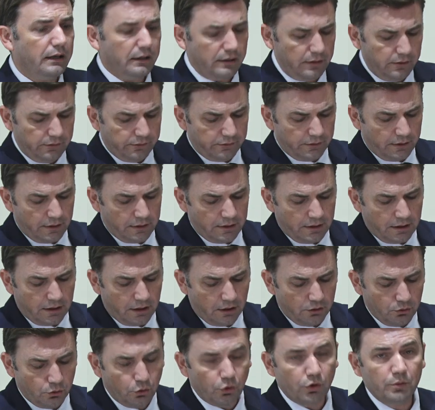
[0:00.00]
is an
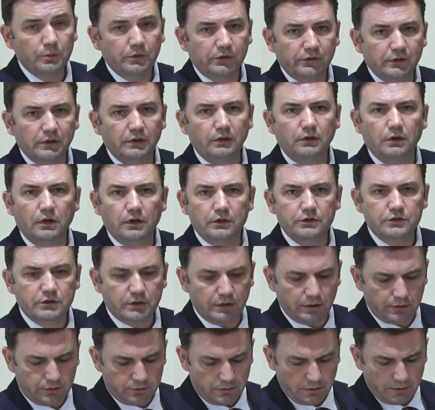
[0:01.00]
enormously large
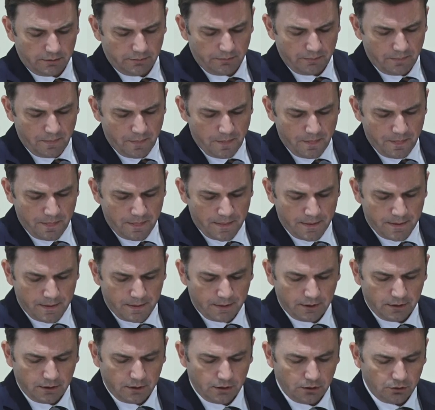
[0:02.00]
country,
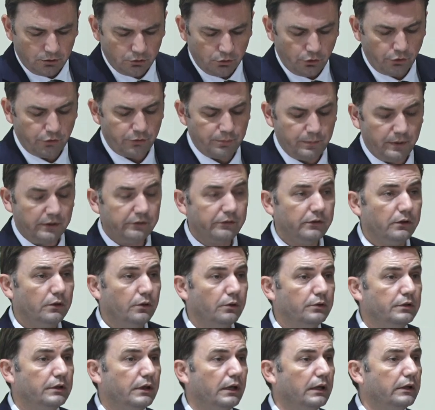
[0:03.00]
North
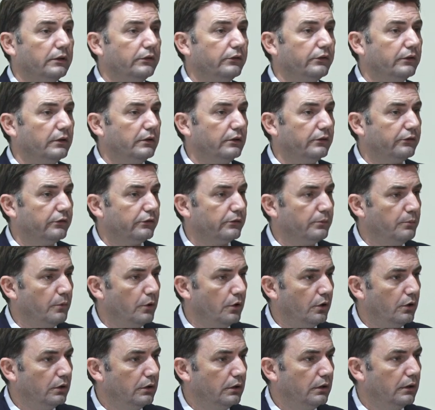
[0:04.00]
Macedonia is
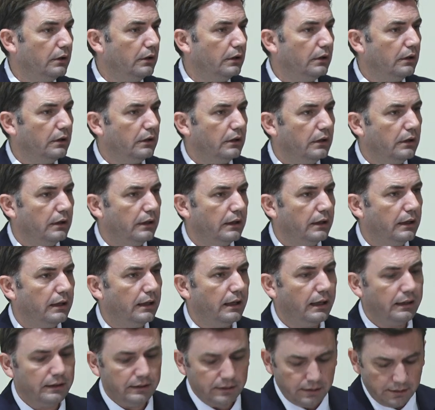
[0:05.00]
small
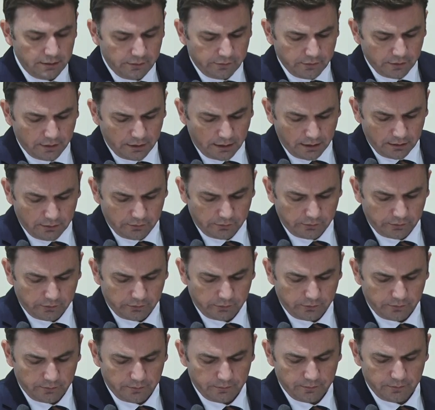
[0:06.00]
and needs
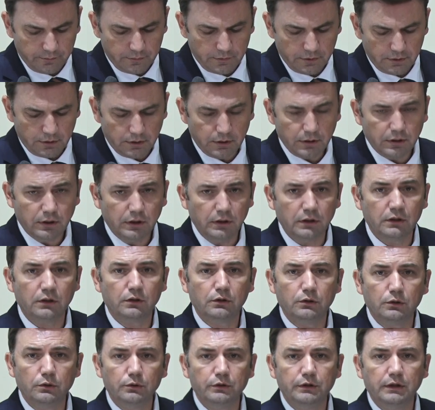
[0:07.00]
alliances,
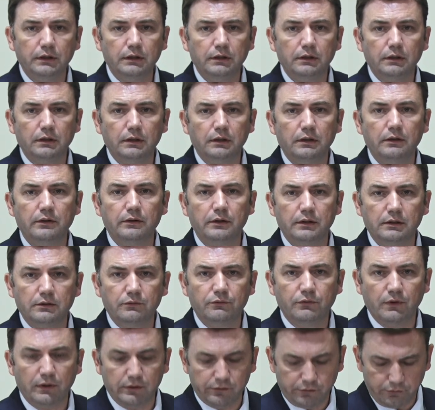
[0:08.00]
including in the
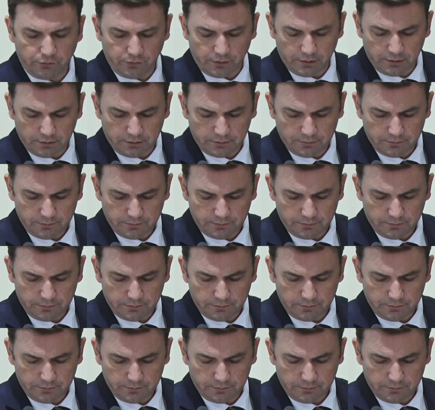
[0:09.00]
defense field.